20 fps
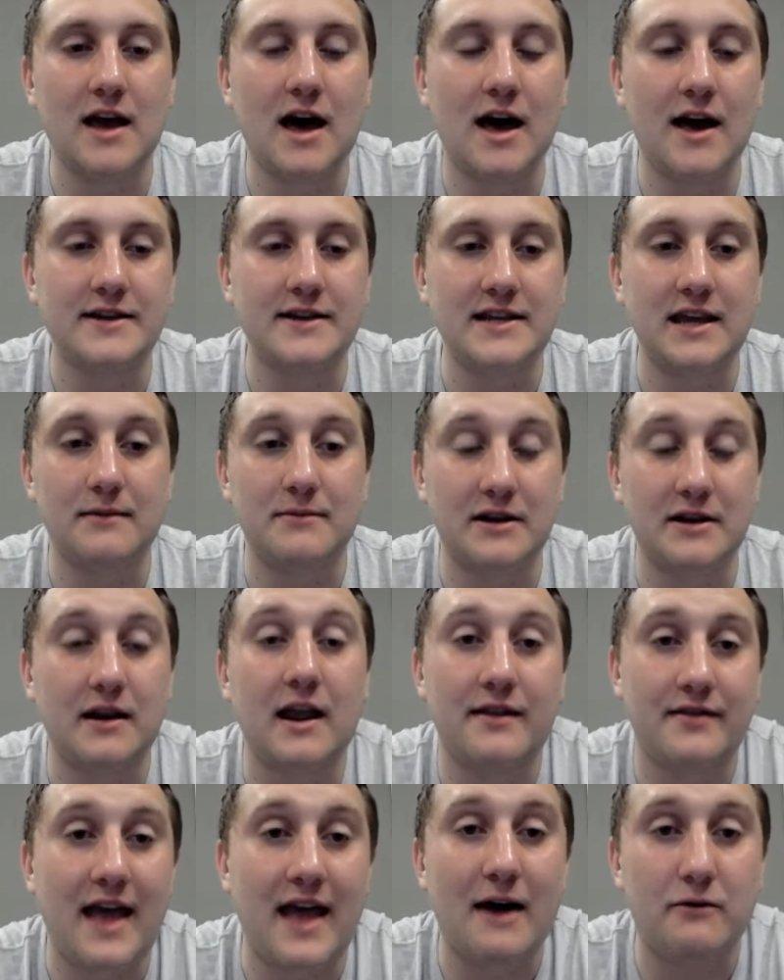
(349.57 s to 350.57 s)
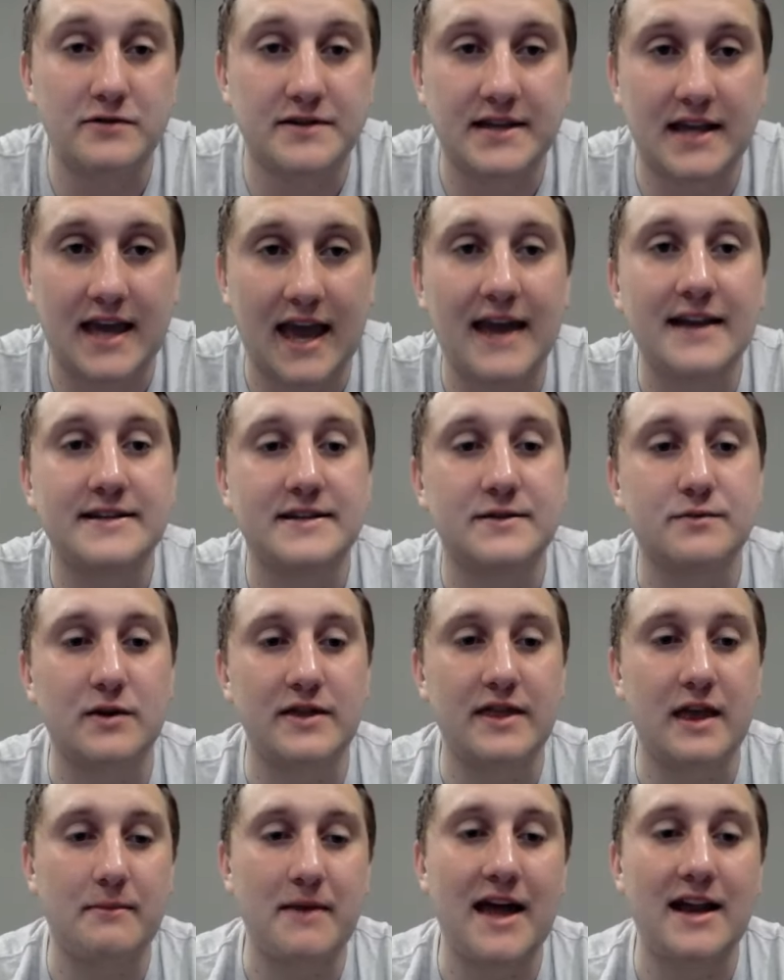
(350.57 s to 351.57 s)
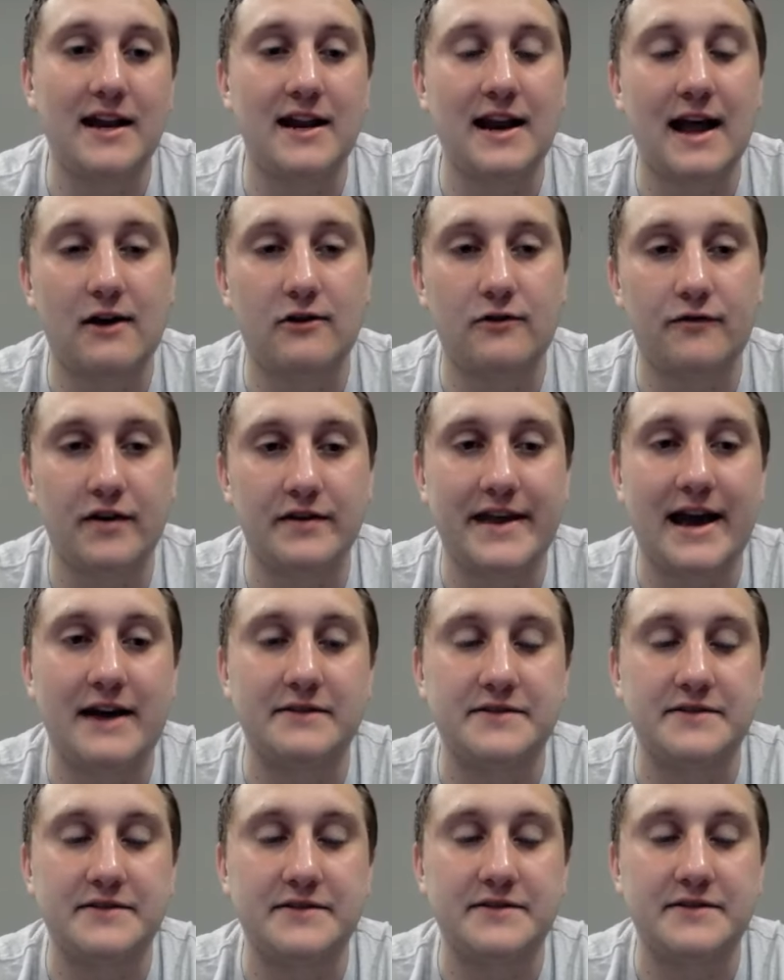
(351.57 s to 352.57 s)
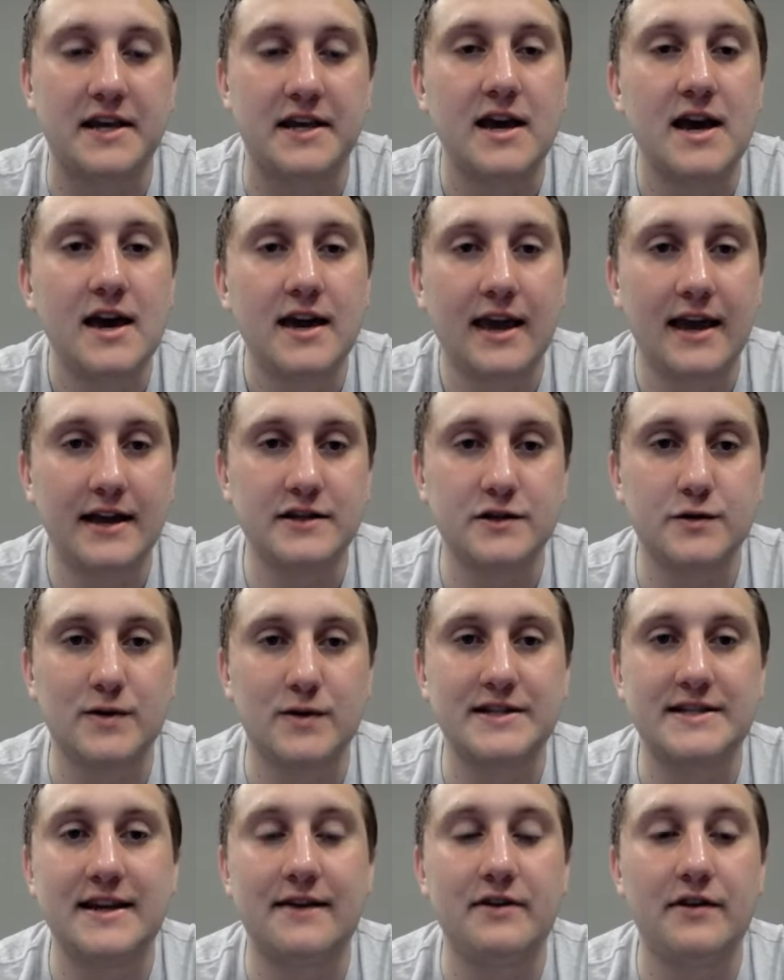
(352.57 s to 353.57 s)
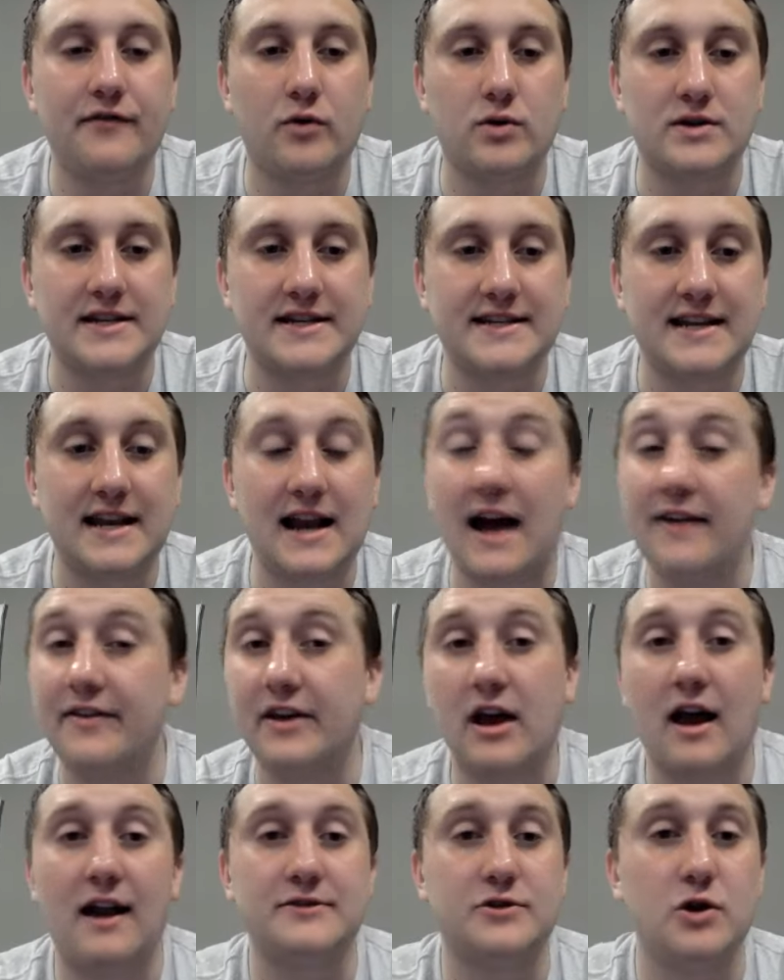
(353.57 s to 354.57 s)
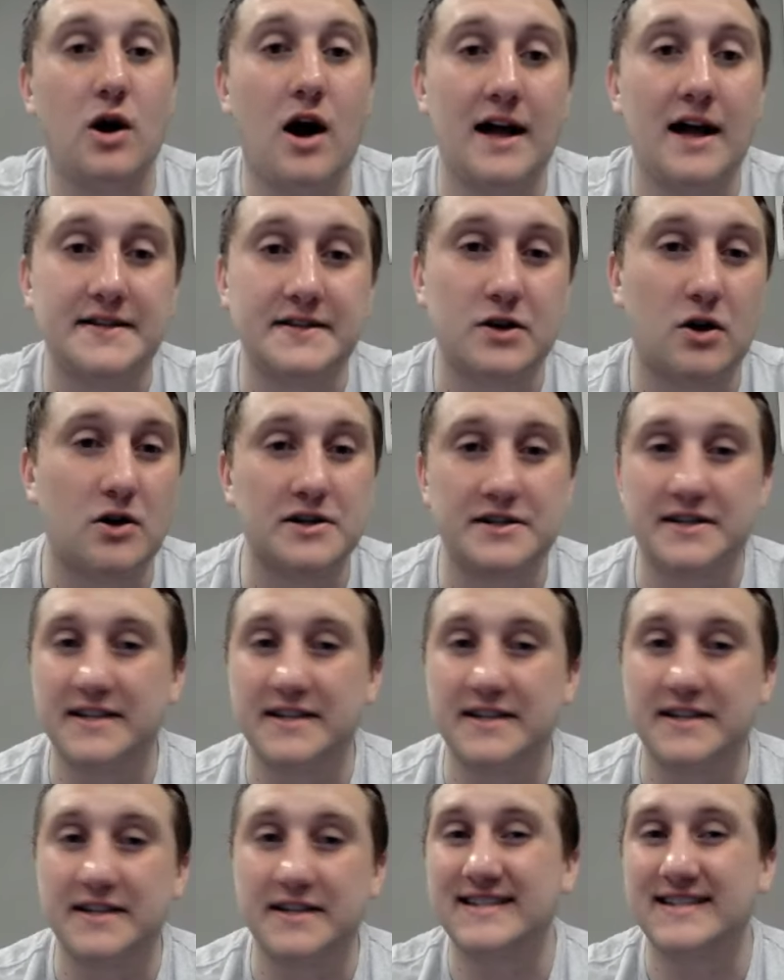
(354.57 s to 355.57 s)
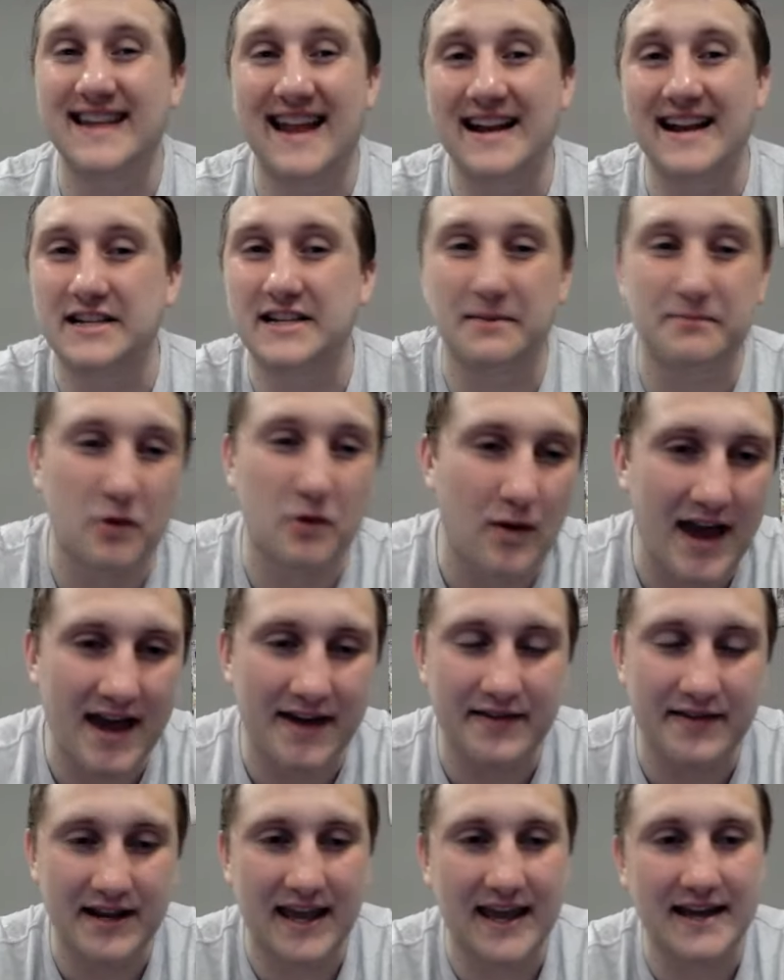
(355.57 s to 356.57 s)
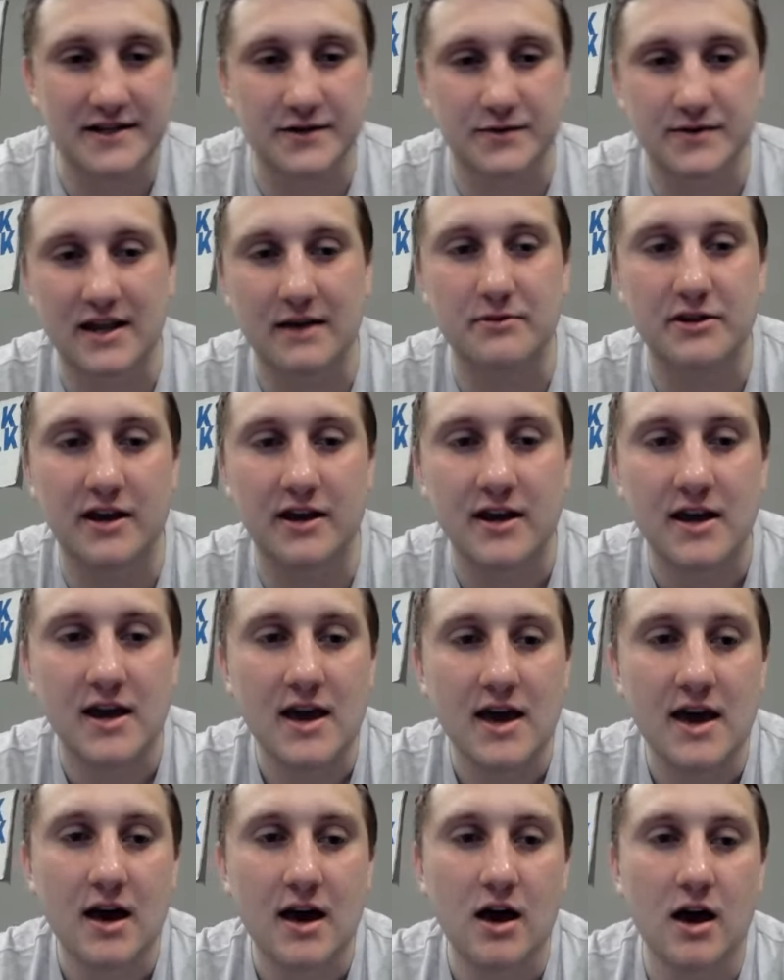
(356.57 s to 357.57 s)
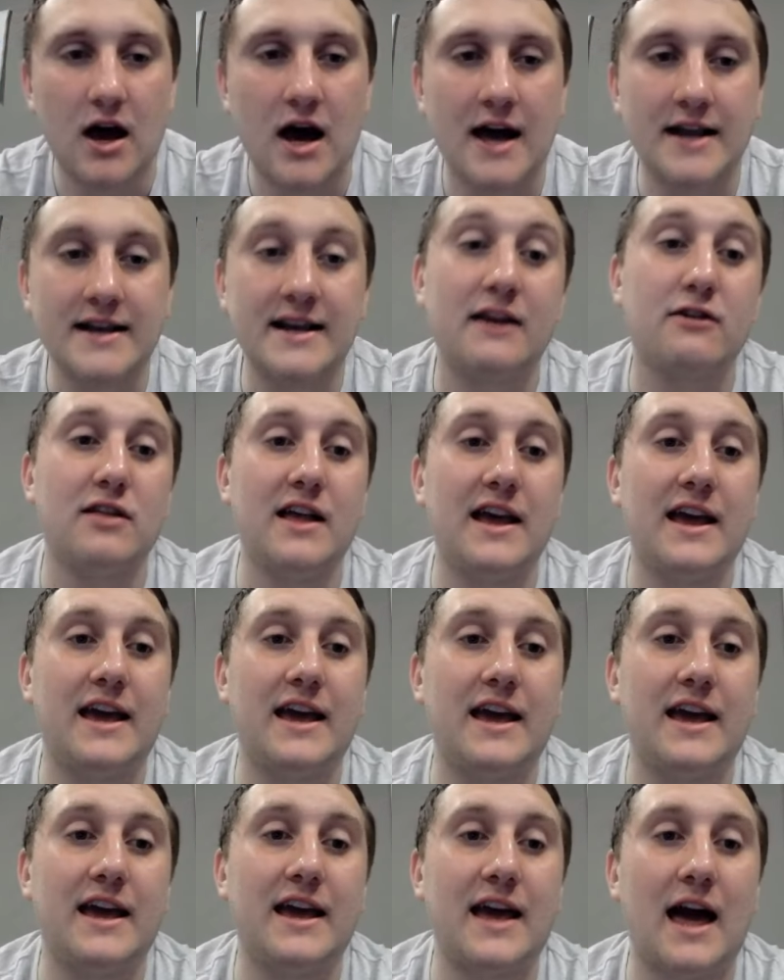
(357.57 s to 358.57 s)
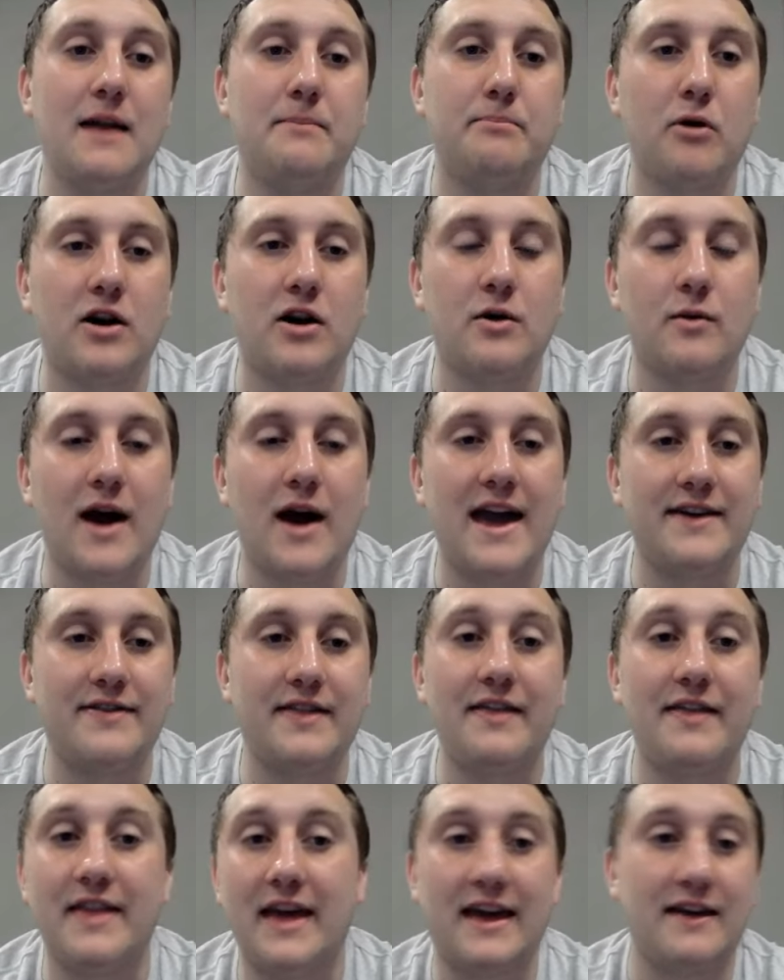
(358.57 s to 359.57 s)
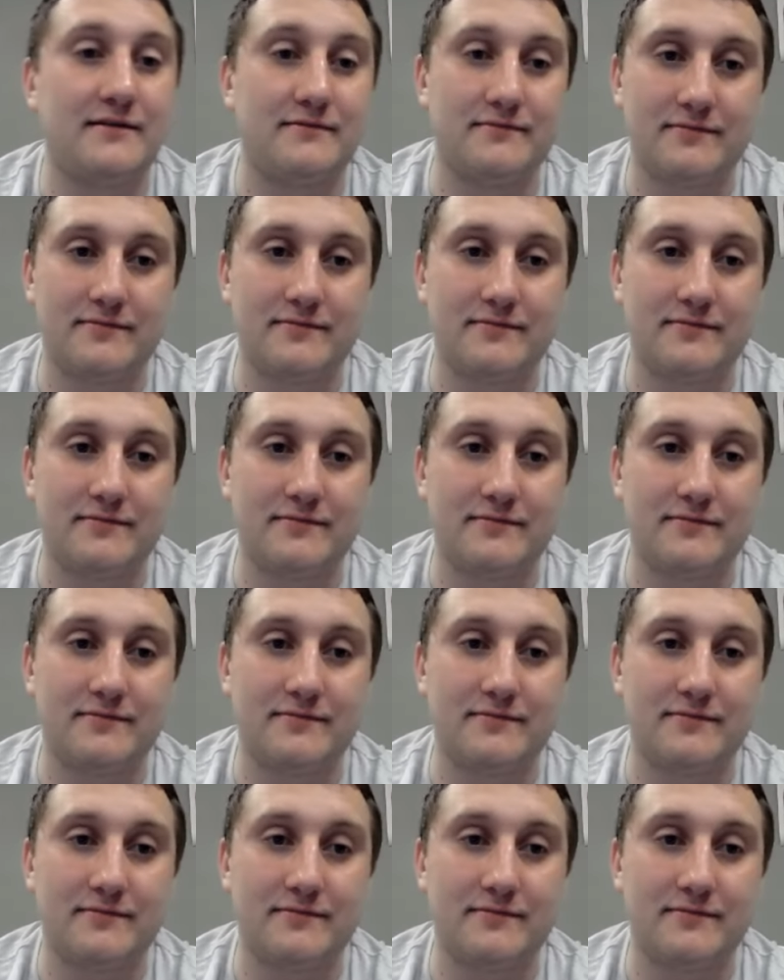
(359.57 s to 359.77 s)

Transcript: team. And that was the case when they met in Allen Fieldhouse. Kansas won 74-69. They got off to a hot start. Cincinnati chipped away, and then Kansas was able to nearly kind of put it away. And then they,